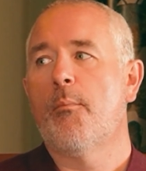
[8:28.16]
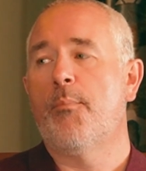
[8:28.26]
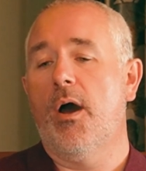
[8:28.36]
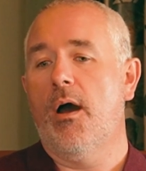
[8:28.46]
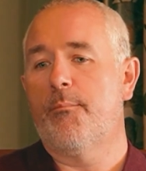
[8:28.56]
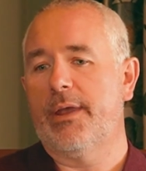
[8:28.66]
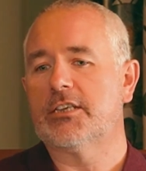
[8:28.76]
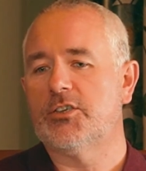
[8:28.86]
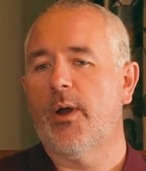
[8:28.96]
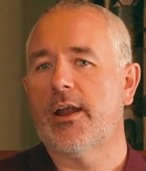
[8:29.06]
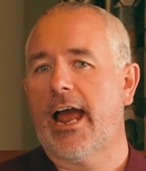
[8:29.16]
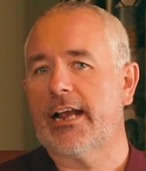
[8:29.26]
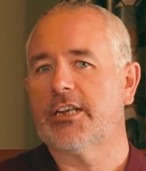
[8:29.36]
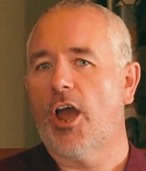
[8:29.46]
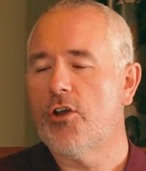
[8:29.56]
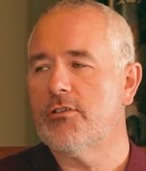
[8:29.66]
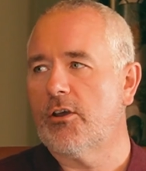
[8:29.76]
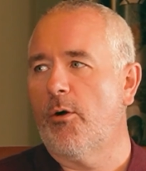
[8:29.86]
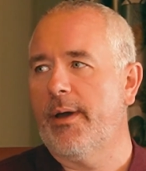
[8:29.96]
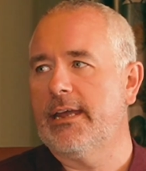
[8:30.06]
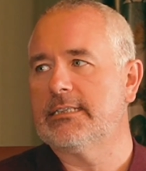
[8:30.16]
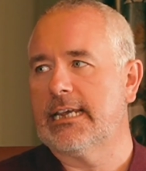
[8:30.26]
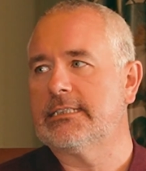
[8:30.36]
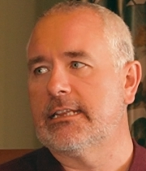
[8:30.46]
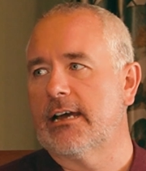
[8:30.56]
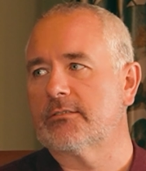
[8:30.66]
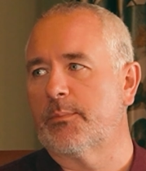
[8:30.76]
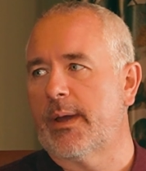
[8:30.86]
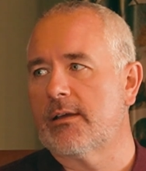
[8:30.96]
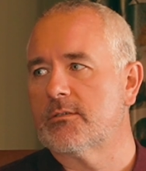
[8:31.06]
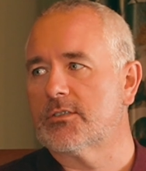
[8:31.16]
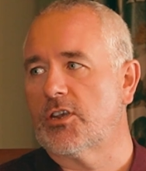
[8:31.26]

But because you actually only got paid £60,000,